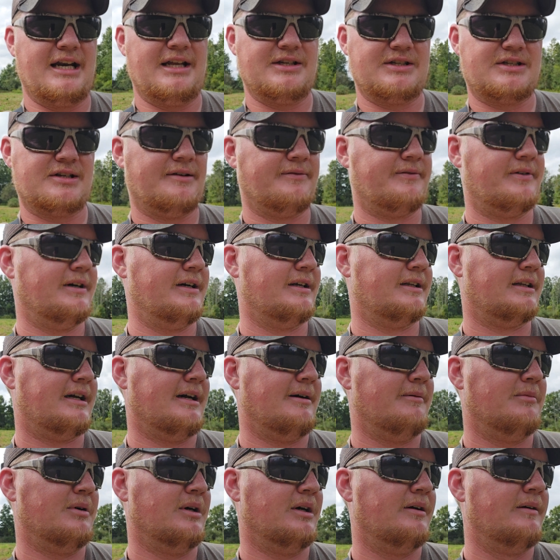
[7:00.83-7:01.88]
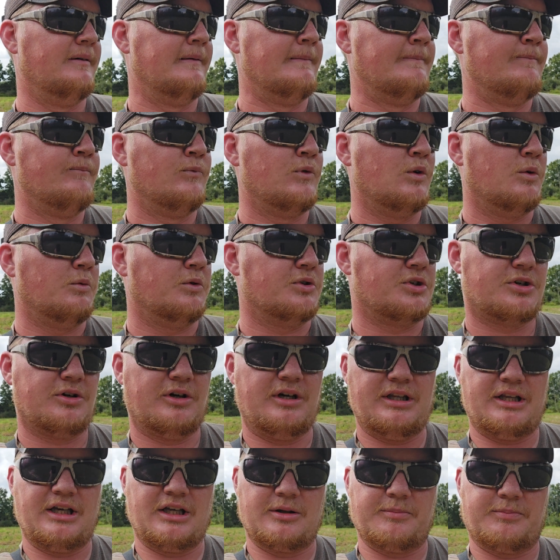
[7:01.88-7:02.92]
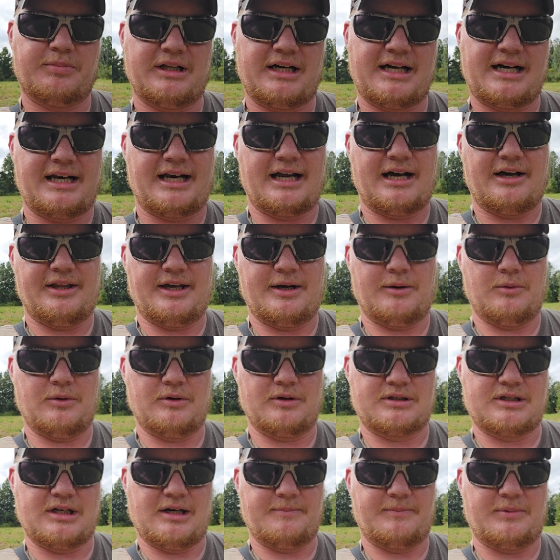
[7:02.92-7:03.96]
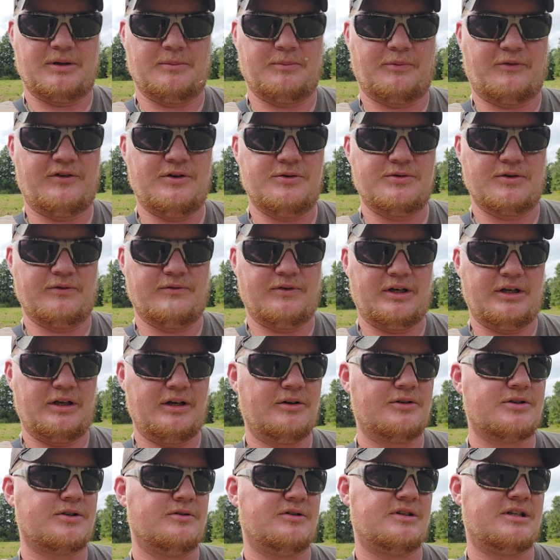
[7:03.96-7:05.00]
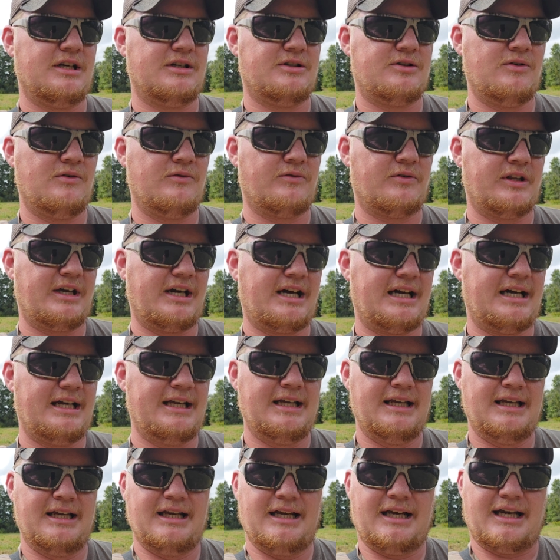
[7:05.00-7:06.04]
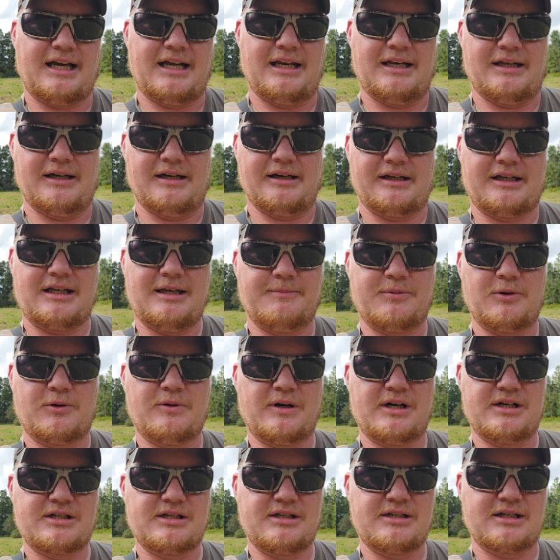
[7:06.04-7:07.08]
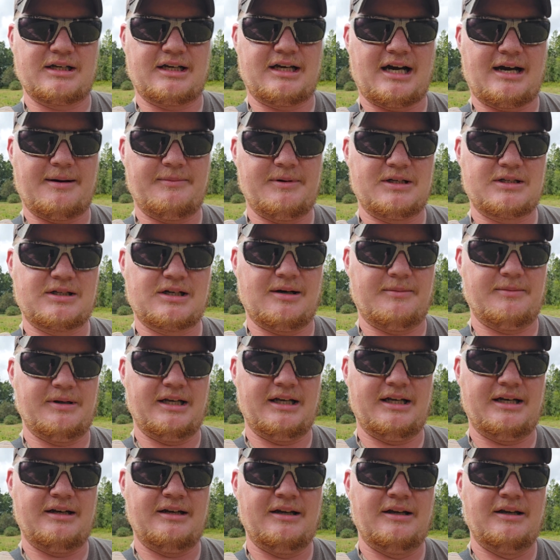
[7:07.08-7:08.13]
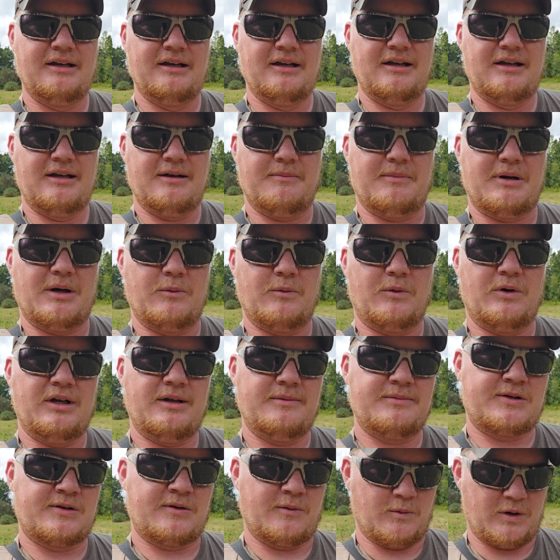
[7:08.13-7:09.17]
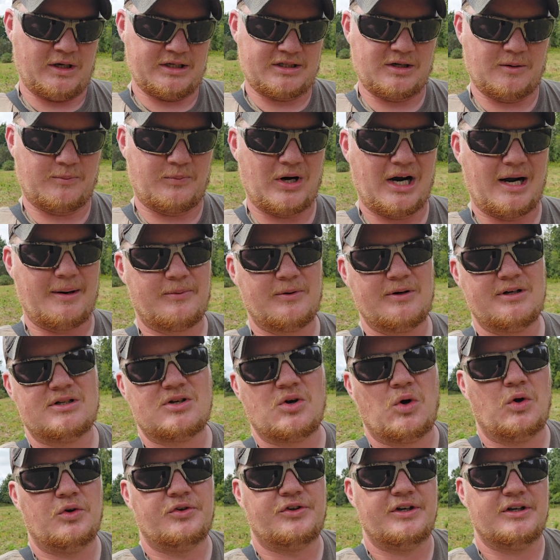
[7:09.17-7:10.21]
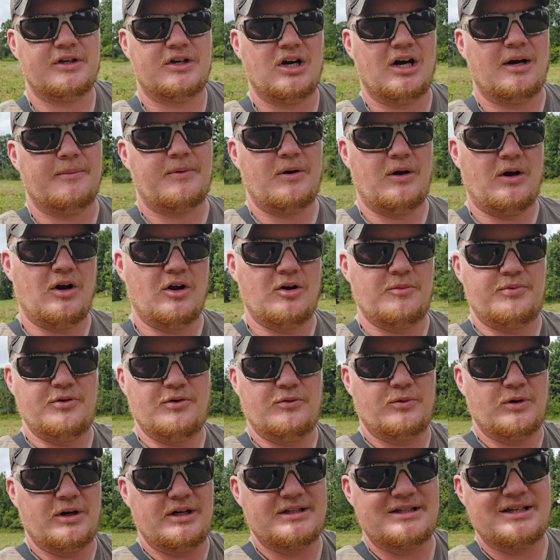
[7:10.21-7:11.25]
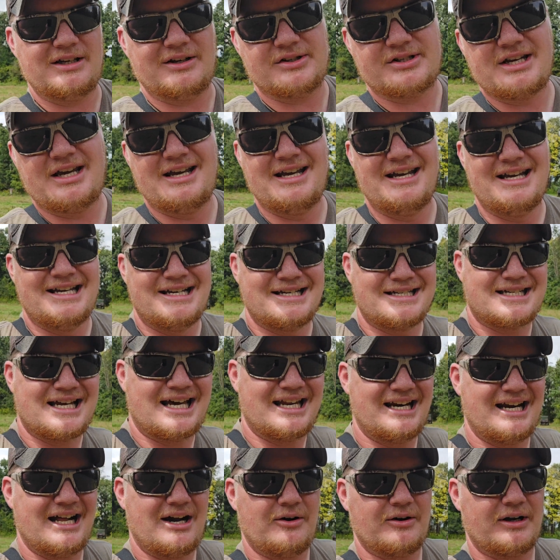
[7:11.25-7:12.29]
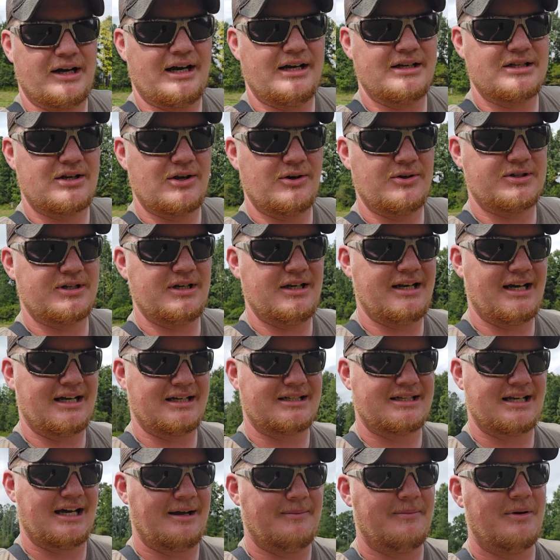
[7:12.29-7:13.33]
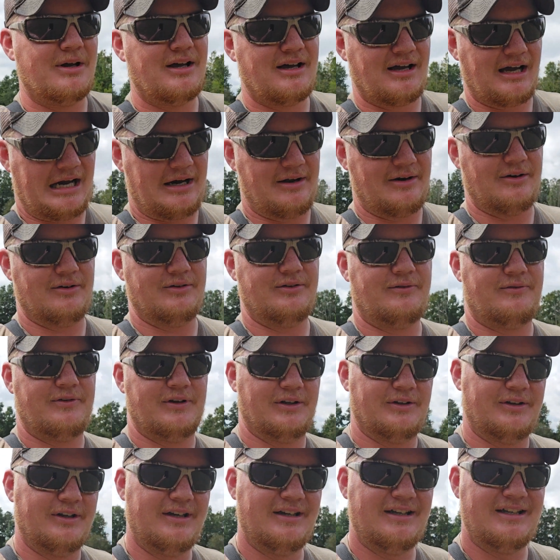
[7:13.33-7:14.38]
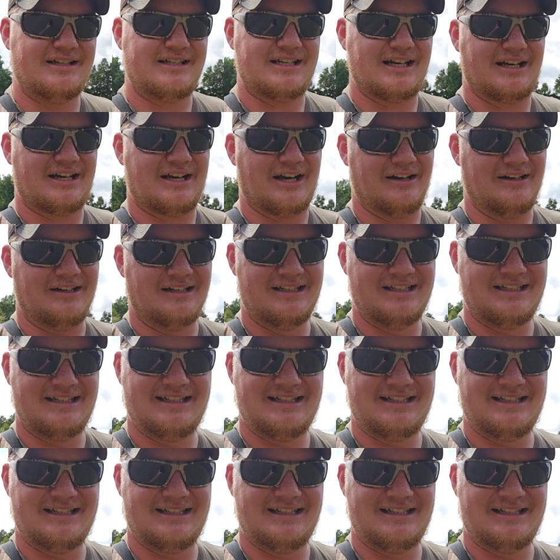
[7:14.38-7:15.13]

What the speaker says: it and stuff like that. But we'll show you the other plot and how that worked up in a future video, so stay tuned for that. And keep your questions and comments coming in. Ben Williams from Whitetail Properties, Old Tin Cup, 100 proof whitetails. Signing out, guys. See you next time out here in the field. Take care.